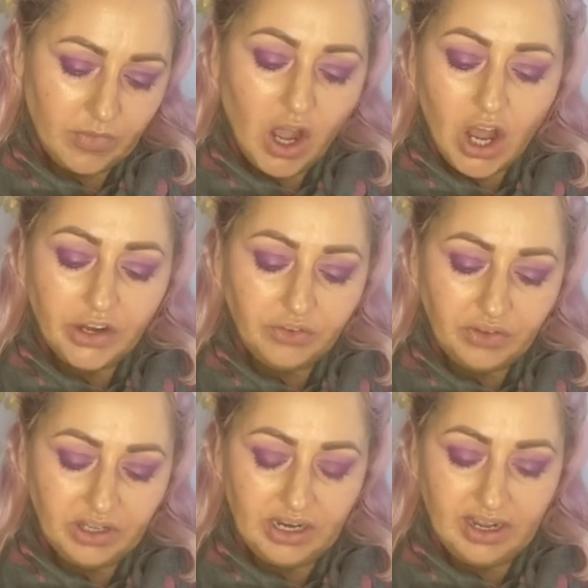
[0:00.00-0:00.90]
I don't
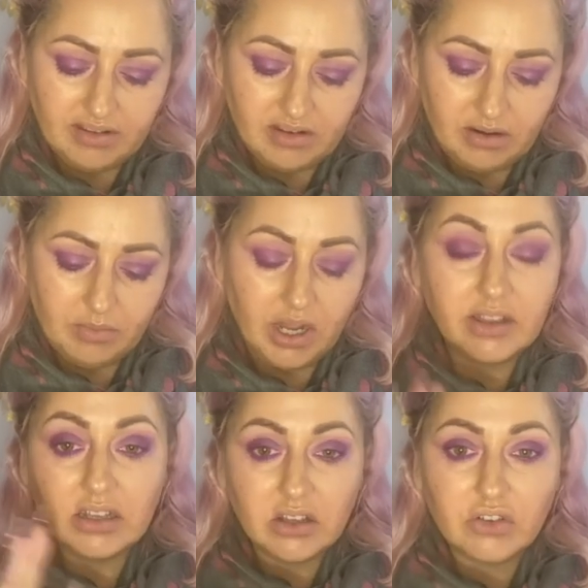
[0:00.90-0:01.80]
think it has a number. I
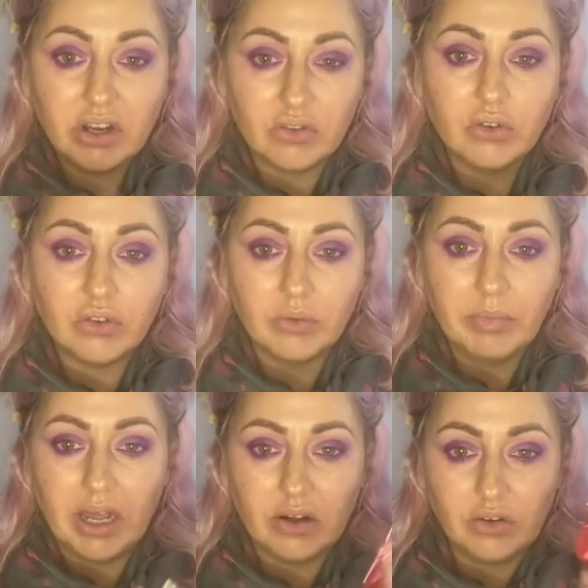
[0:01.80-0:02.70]
think the translucent
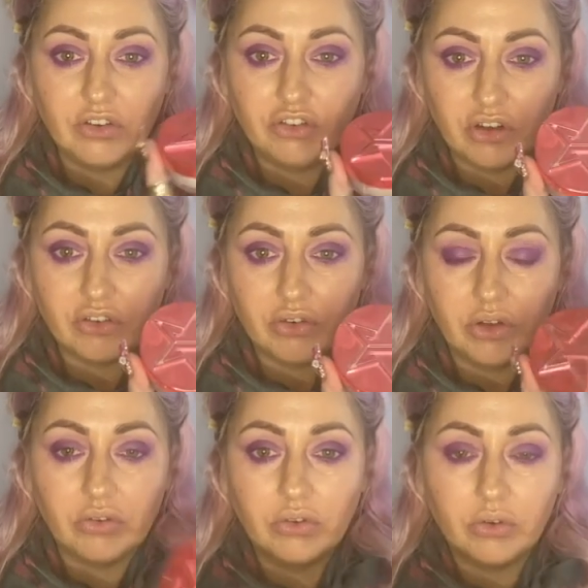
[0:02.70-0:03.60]
powder is just
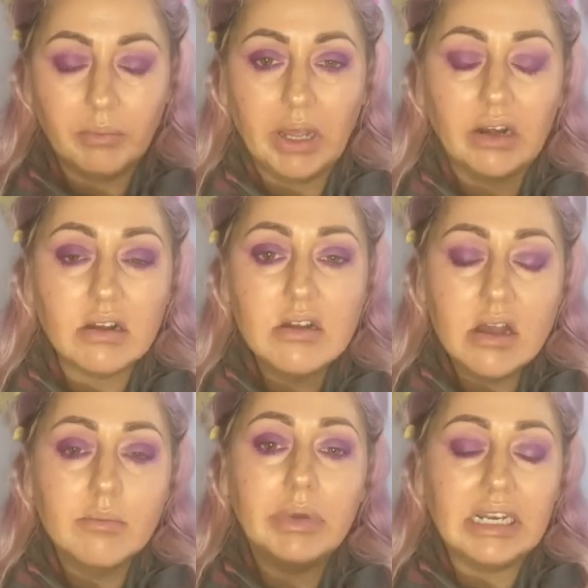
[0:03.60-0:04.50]
translucent powder,
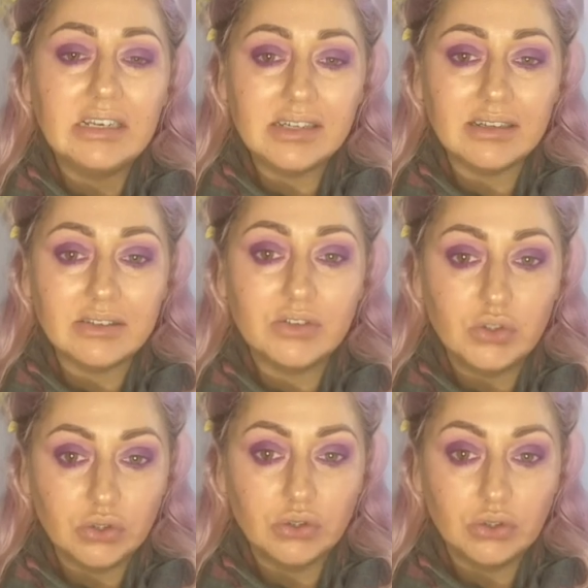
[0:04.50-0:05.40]
but he does
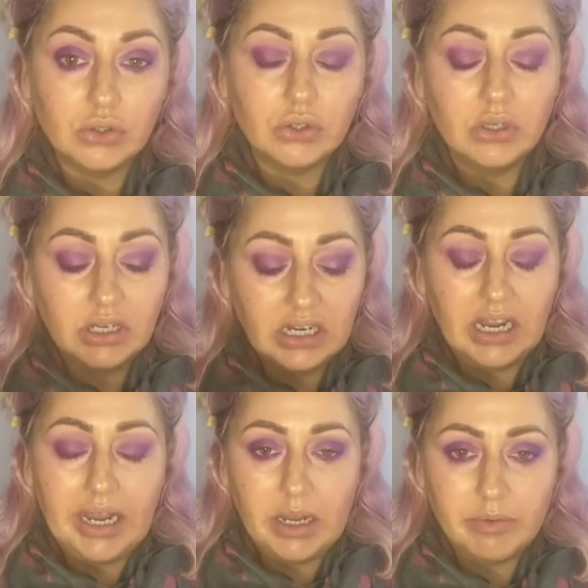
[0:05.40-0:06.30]
do a
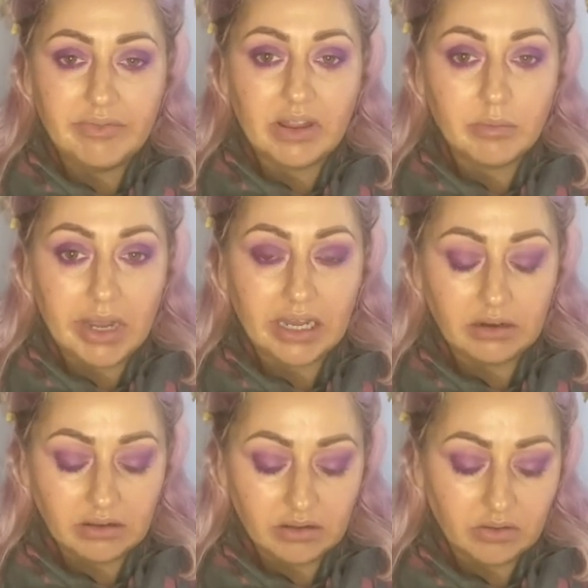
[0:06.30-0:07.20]
heap of other
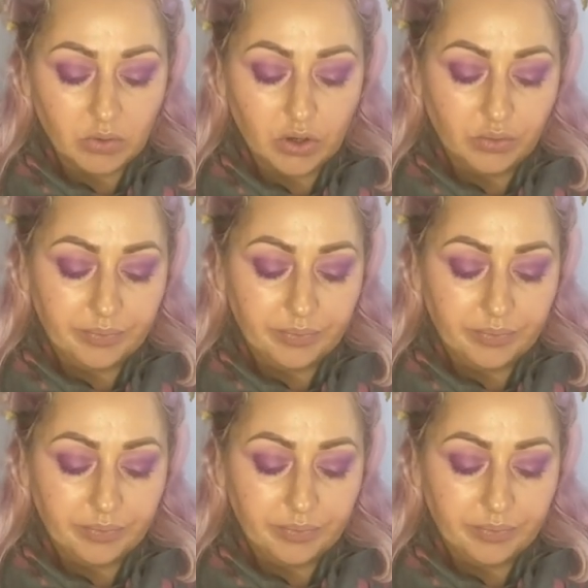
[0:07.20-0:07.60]
powders as well.